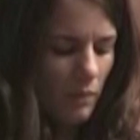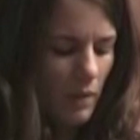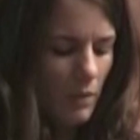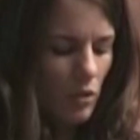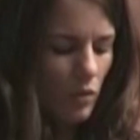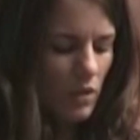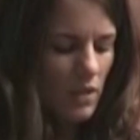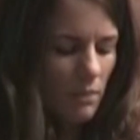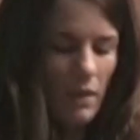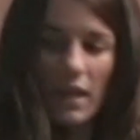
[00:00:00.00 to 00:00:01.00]
Baby
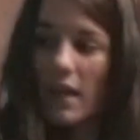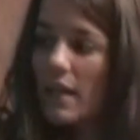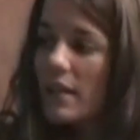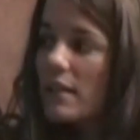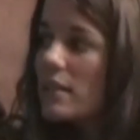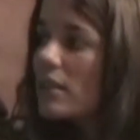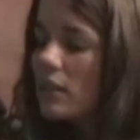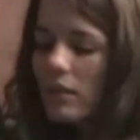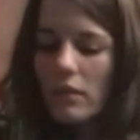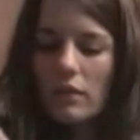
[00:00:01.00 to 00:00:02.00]
Jordan's a mess.
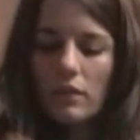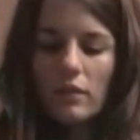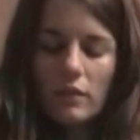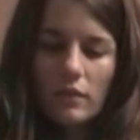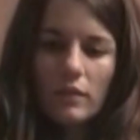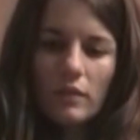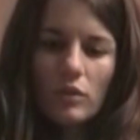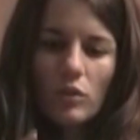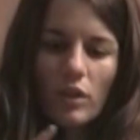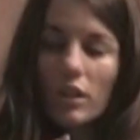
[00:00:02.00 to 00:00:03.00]

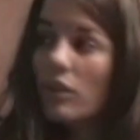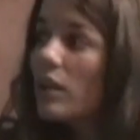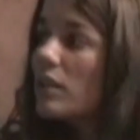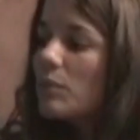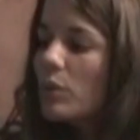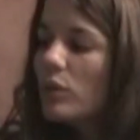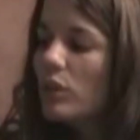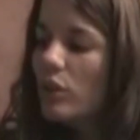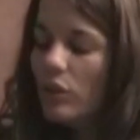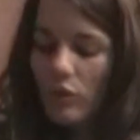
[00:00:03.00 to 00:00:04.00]
Jordan, you're not
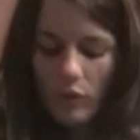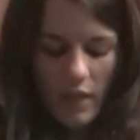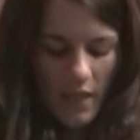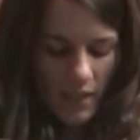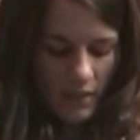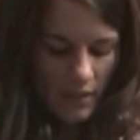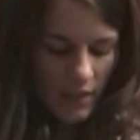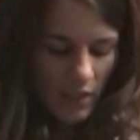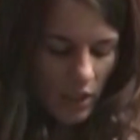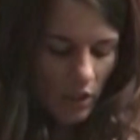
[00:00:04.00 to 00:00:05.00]
supposed to do that.
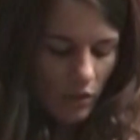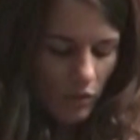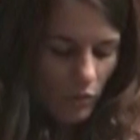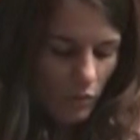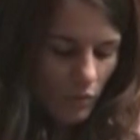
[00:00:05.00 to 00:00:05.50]
Thank you.